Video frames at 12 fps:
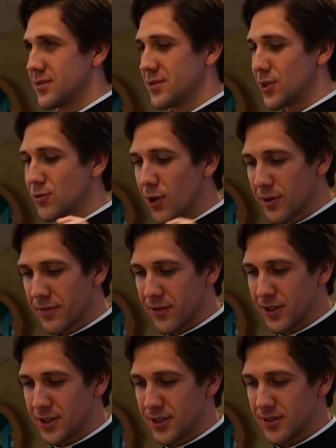Heroic
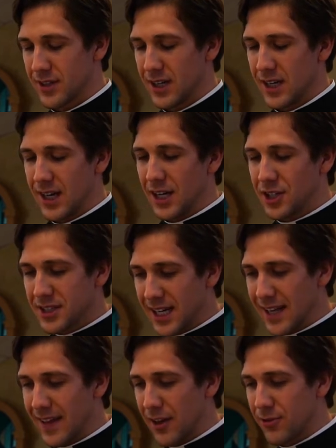virtue. And just
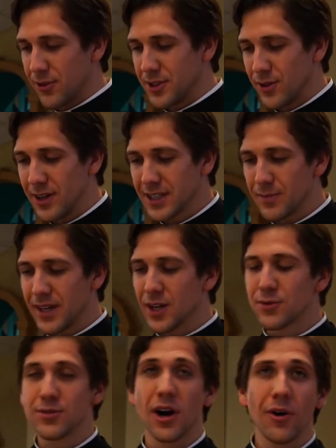thinking that through, doing something
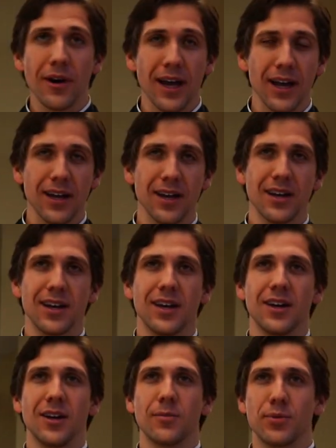heroic
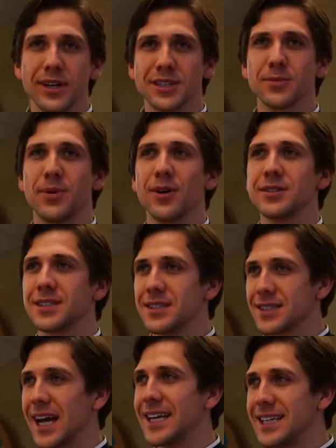presupposes
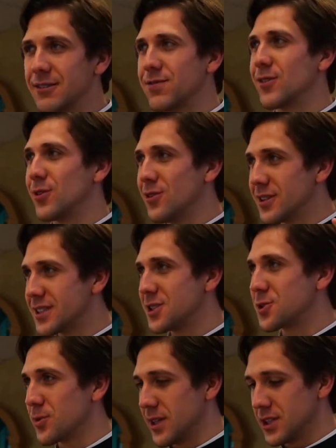a difficult
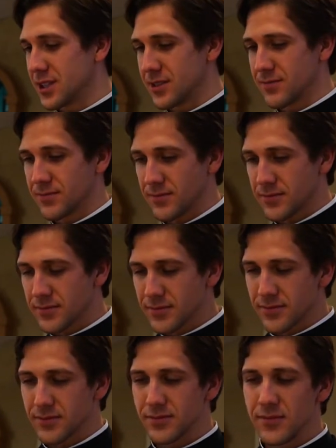situation.
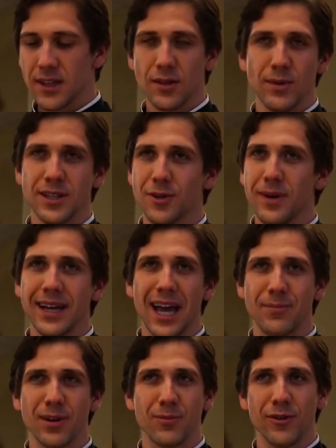We don't make
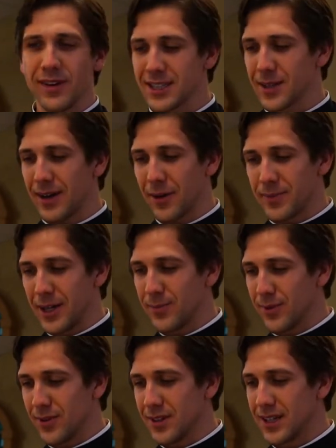epic movies about
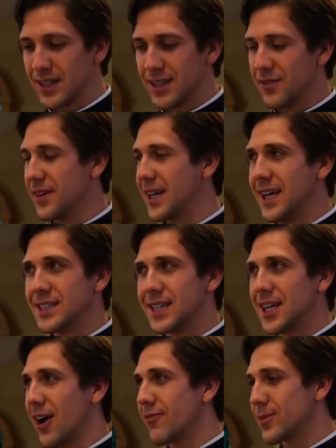people living easy,
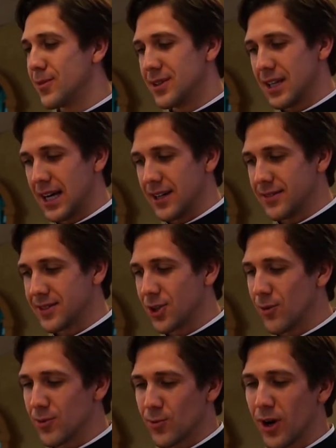comfortable lives. No
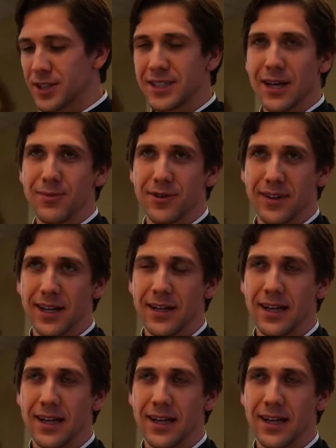one would watch that movie.